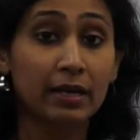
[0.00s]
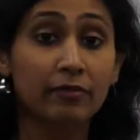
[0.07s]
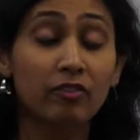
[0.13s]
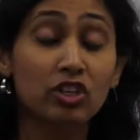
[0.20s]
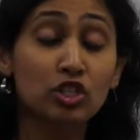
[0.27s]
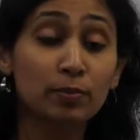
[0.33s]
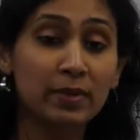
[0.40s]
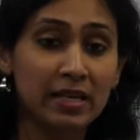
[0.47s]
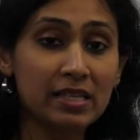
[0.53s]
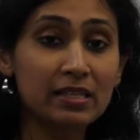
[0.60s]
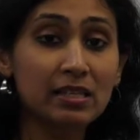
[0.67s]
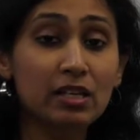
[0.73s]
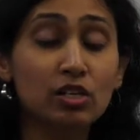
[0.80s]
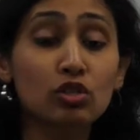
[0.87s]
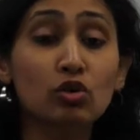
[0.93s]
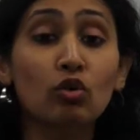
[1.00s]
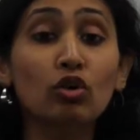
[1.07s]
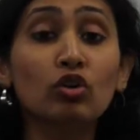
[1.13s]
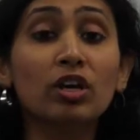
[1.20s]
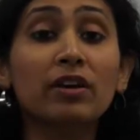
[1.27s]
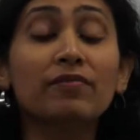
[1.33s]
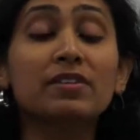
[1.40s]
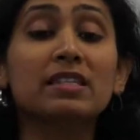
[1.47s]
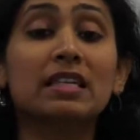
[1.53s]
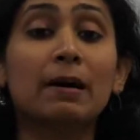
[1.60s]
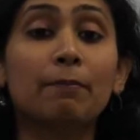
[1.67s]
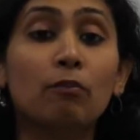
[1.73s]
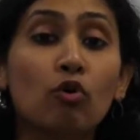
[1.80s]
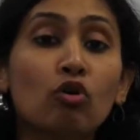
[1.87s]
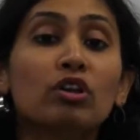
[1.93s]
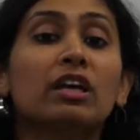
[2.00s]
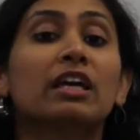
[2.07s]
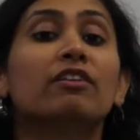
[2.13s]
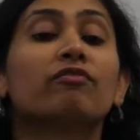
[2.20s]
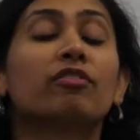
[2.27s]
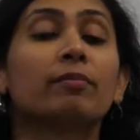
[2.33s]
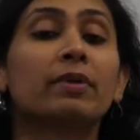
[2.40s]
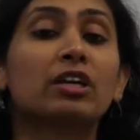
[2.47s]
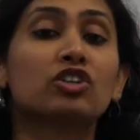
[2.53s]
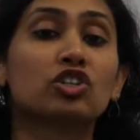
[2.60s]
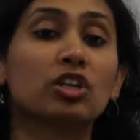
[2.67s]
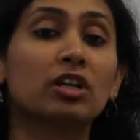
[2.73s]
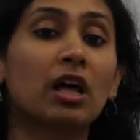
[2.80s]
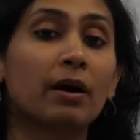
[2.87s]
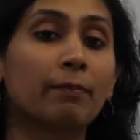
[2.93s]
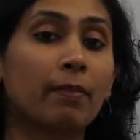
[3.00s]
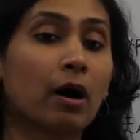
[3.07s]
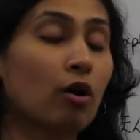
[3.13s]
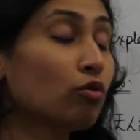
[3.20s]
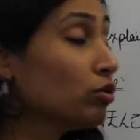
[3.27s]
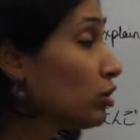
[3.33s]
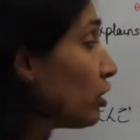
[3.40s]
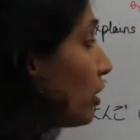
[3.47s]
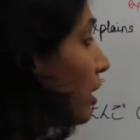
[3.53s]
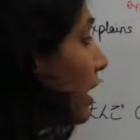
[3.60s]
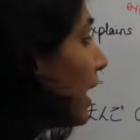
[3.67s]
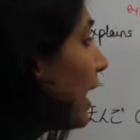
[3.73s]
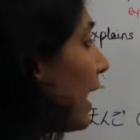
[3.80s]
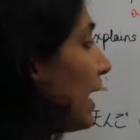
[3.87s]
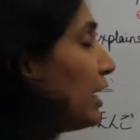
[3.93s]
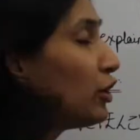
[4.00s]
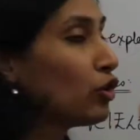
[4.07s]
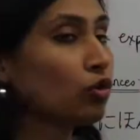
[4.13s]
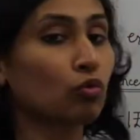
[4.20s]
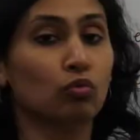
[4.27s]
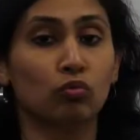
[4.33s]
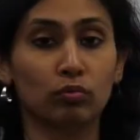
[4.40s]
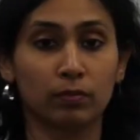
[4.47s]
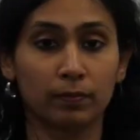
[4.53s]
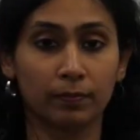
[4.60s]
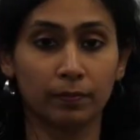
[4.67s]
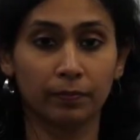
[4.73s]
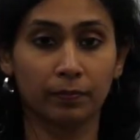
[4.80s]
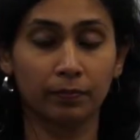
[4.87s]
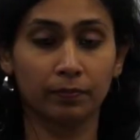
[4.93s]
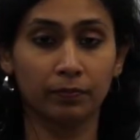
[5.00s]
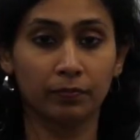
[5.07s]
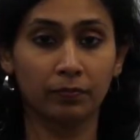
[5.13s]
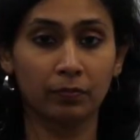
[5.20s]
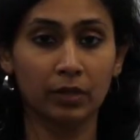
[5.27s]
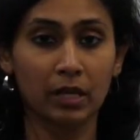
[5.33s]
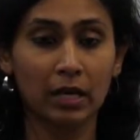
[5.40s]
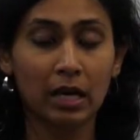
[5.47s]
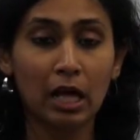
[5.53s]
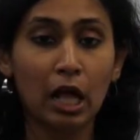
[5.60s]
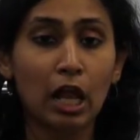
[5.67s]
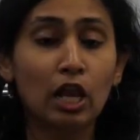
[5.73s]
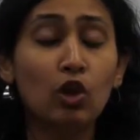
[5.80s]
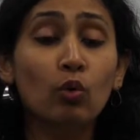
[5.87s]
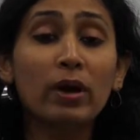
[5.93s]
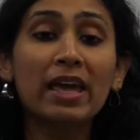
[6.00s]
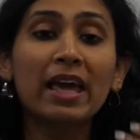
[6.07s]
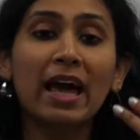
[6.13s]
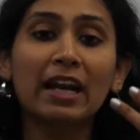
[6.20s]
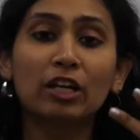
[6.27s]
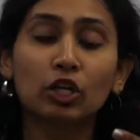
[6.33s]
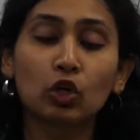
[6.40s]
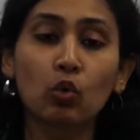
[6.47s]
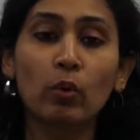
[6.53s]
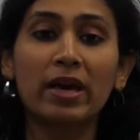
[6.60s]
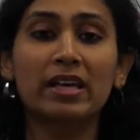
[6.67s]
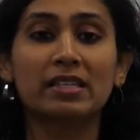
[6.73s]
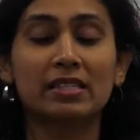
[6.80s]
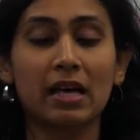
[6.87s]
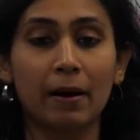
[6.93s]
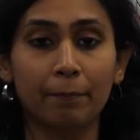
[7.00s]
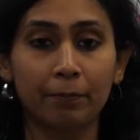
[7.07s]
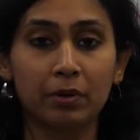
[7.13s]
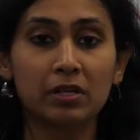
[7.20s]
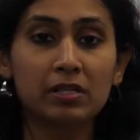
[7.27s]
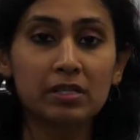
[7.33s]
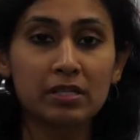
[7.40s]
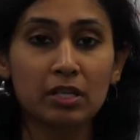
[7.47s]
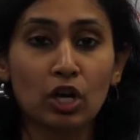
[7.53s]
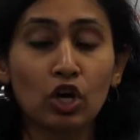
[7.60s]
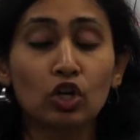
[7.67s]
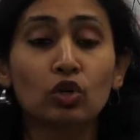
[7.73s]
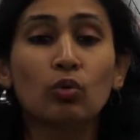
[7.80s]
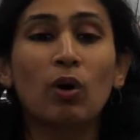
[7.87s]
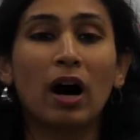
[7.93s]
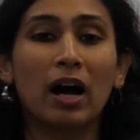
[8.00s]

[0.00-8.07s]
which means it is going to give some more information about N2. Looking at two examples to